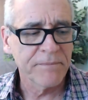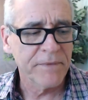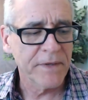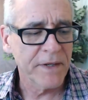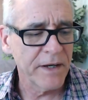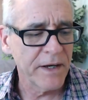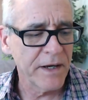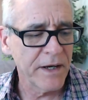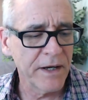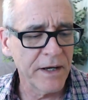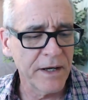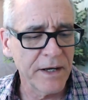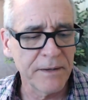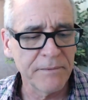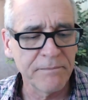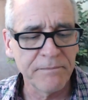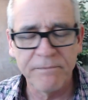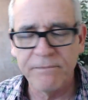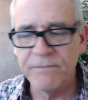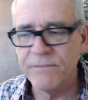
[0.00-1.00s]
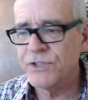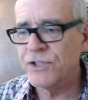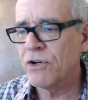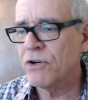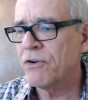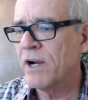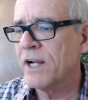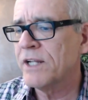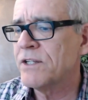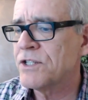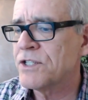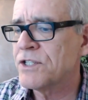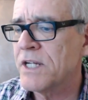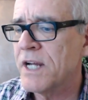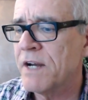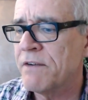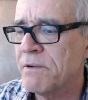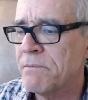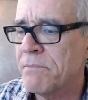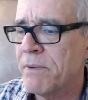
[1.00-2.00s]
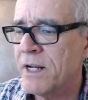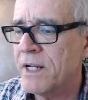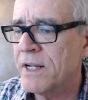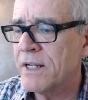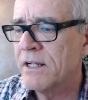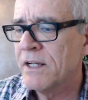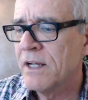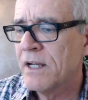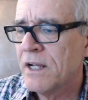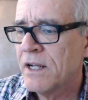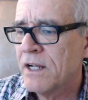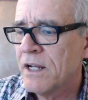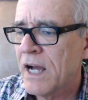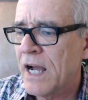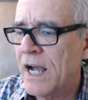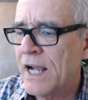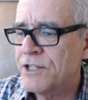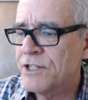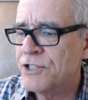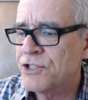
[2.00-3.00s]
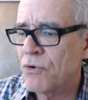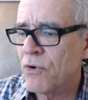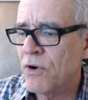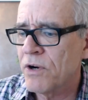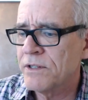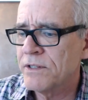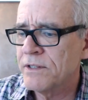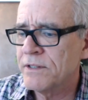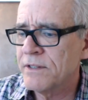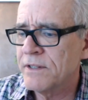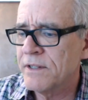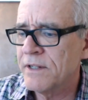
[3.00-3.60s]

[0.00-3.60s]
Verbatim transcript: Um, so great to see everybody. Hi, Jordan.